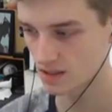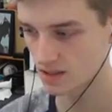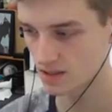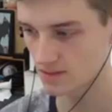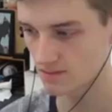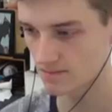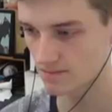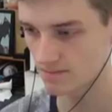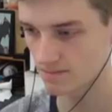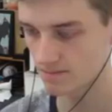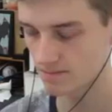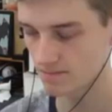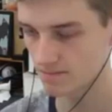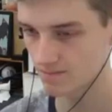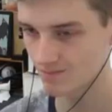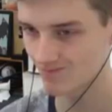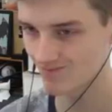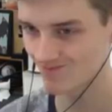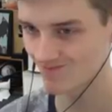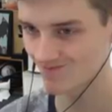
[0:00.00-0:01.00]

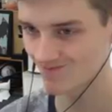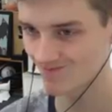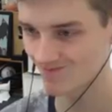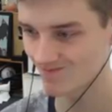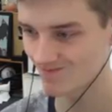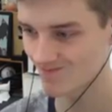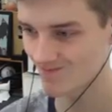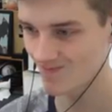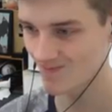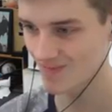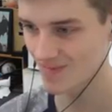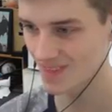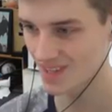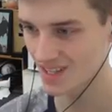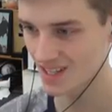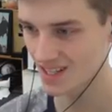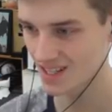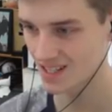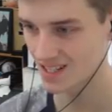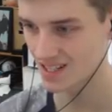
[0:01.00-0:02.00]

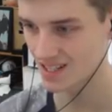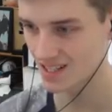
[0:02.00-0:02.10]
(no one is talking)